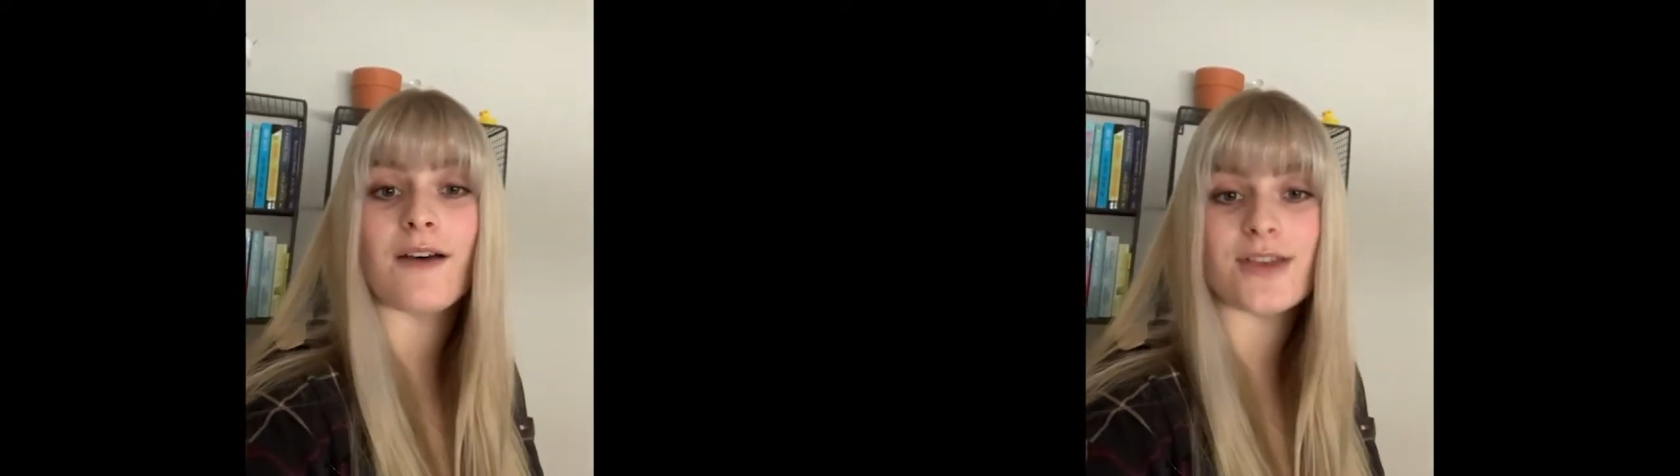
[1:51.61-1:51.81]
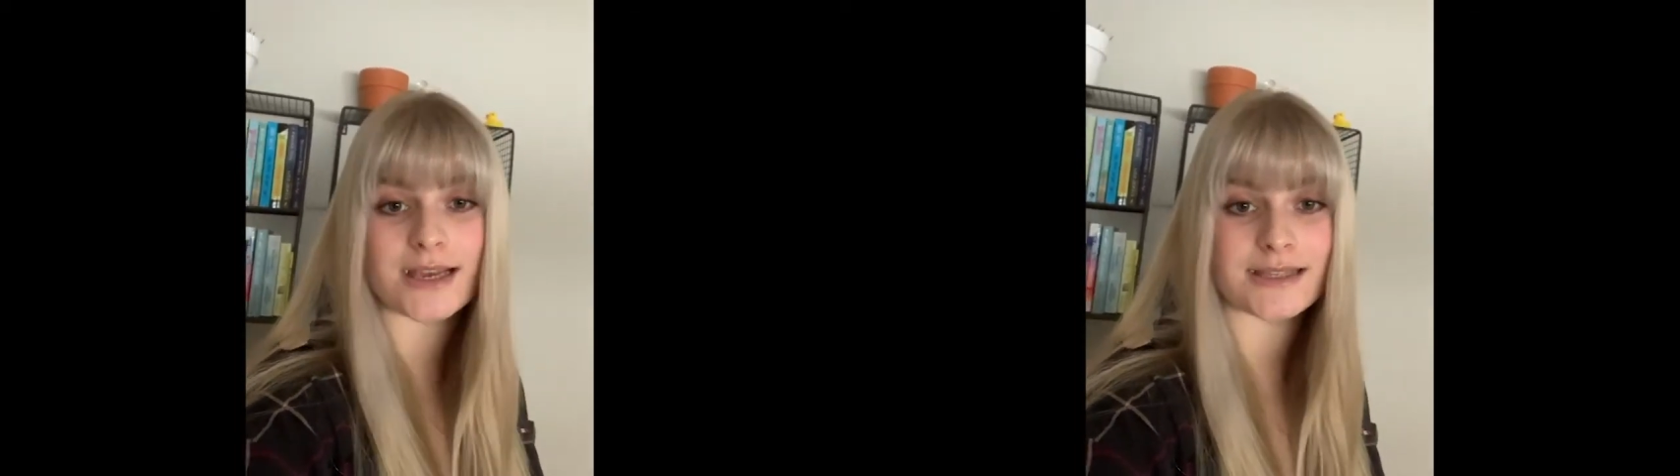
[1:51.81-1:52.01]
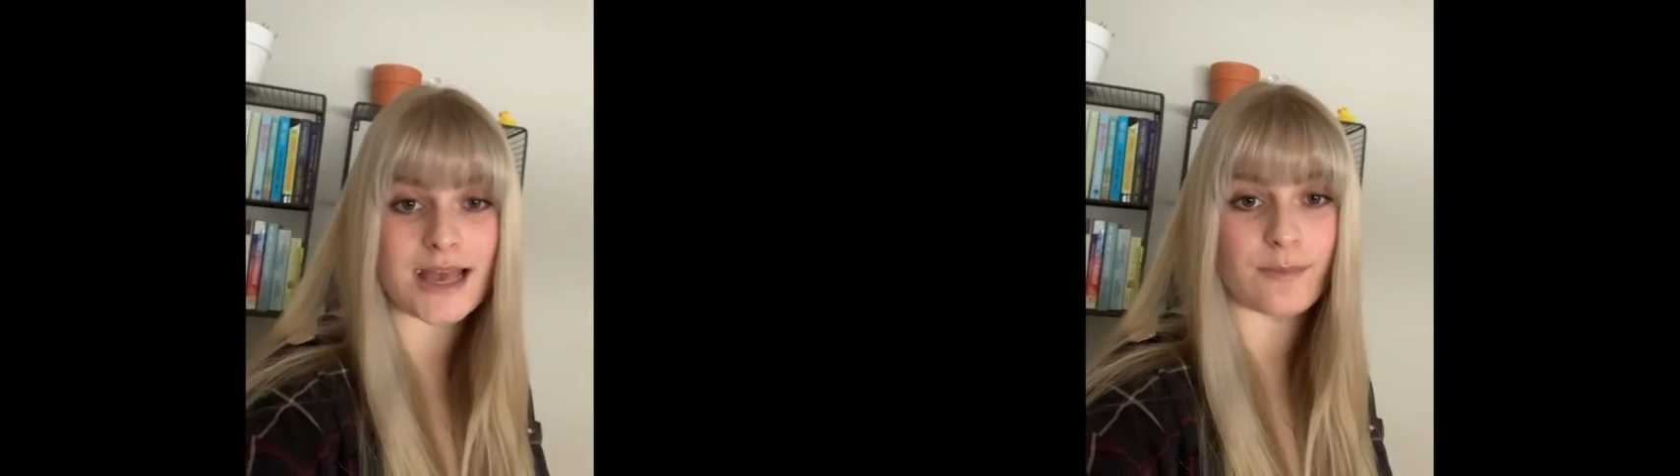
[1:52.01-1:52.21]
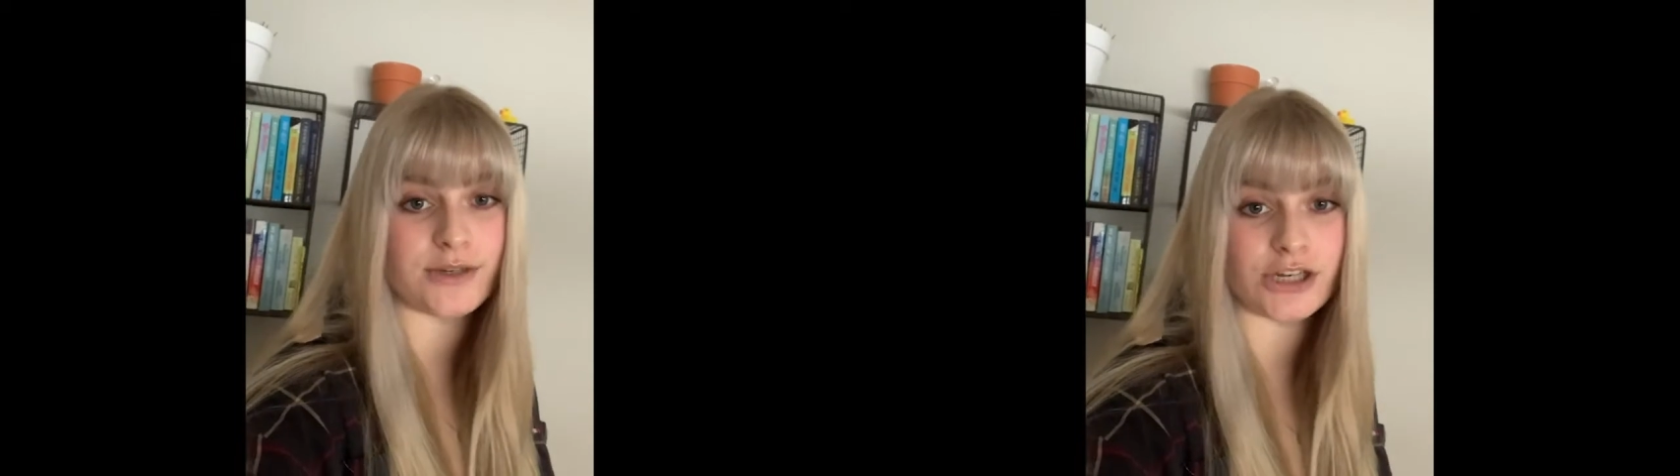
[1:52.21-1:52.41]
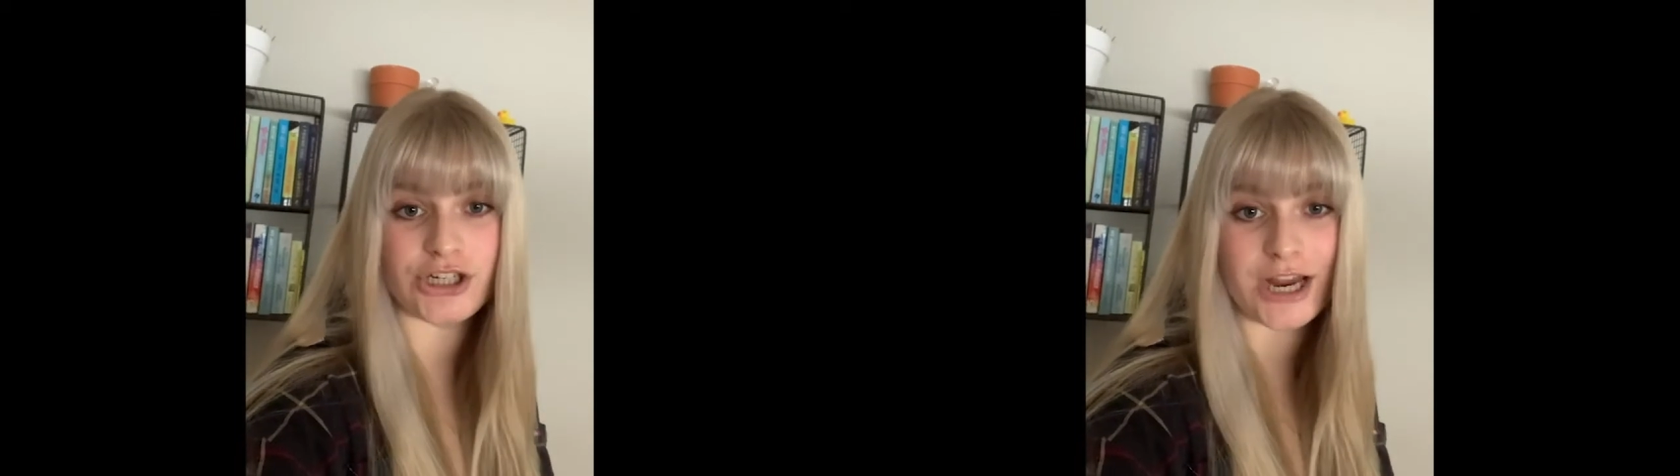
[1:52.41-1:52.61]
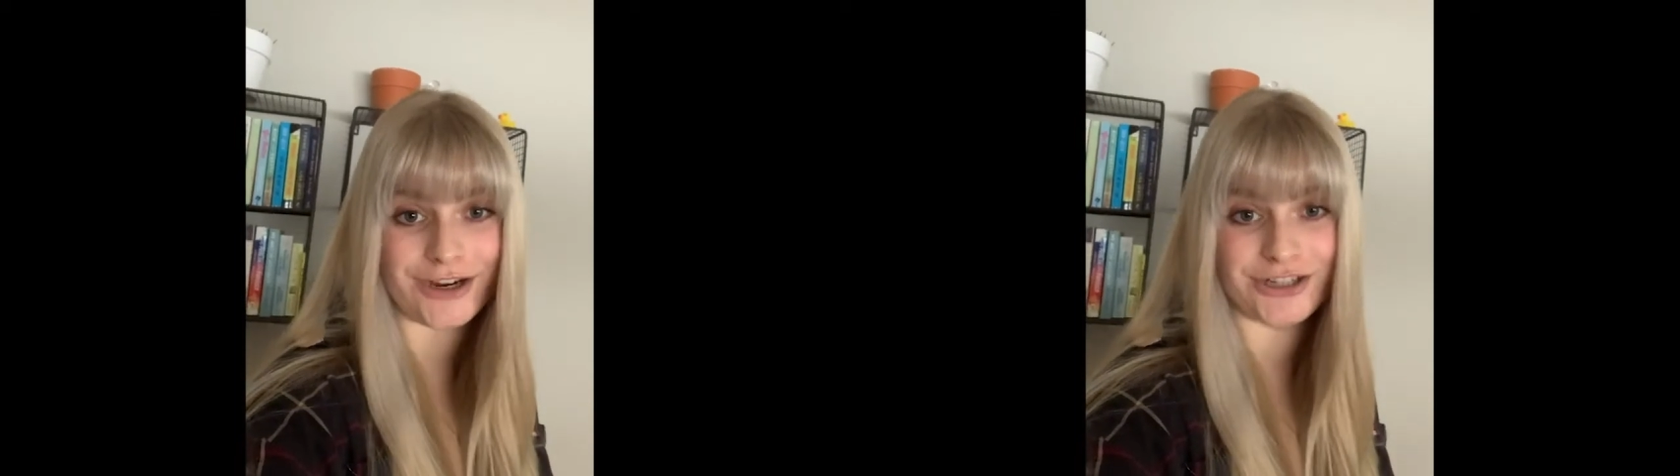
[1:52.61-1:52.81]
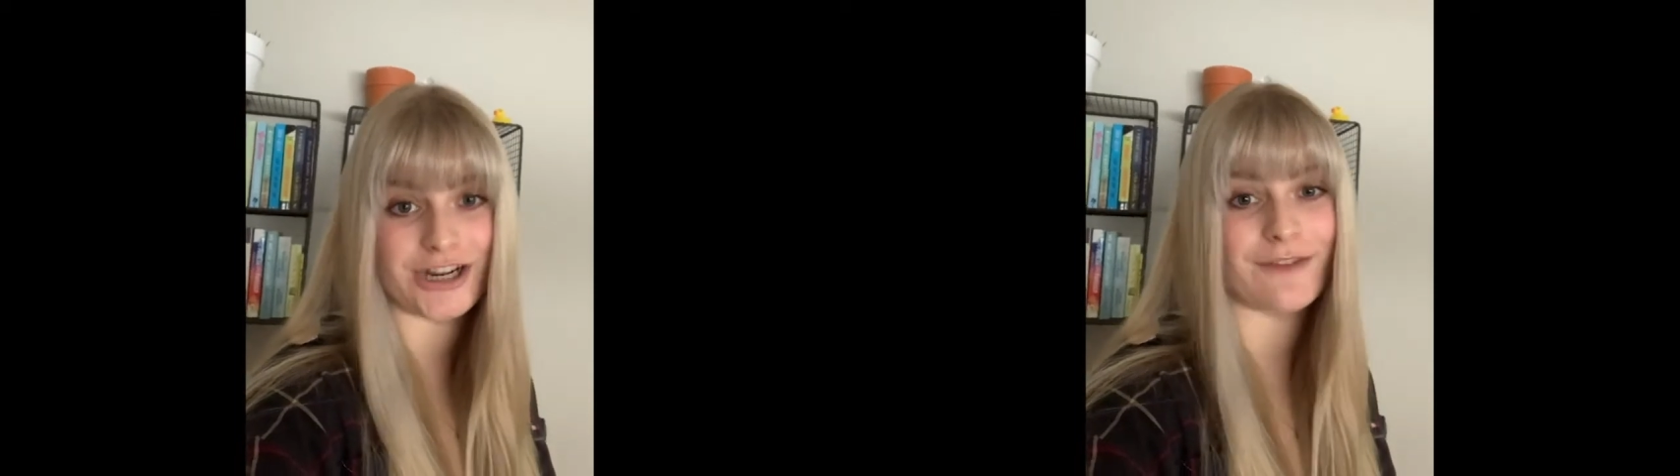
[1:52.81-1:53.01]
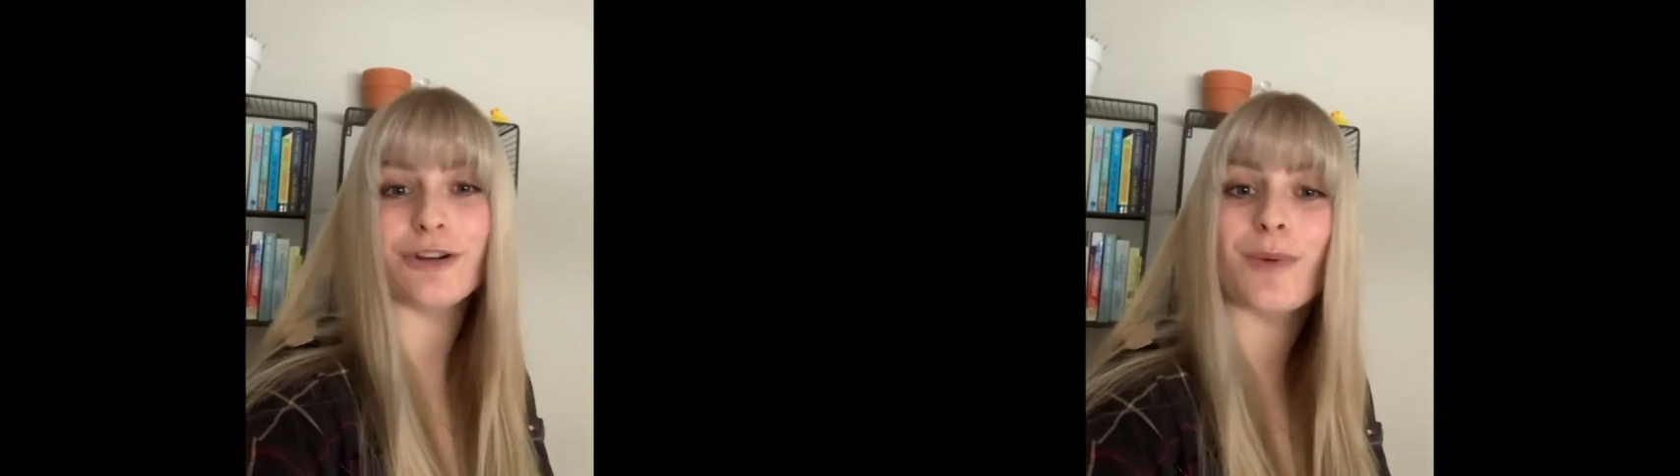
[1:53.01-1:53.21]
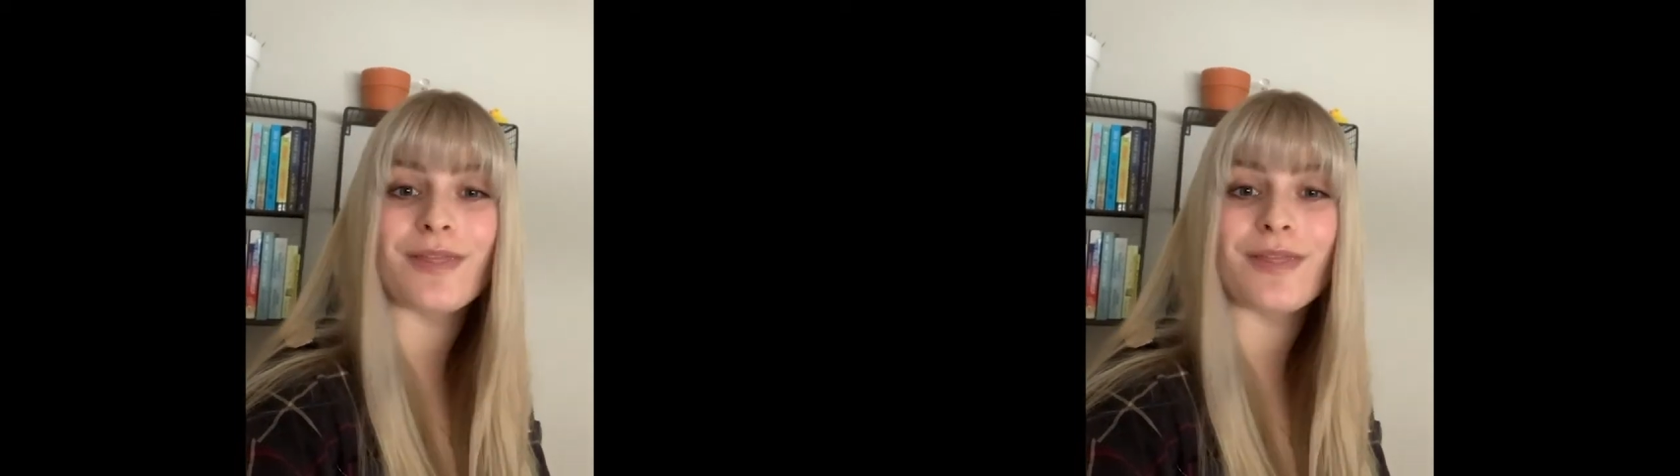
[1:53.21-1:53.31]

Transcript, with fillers: accept, and cherish everyone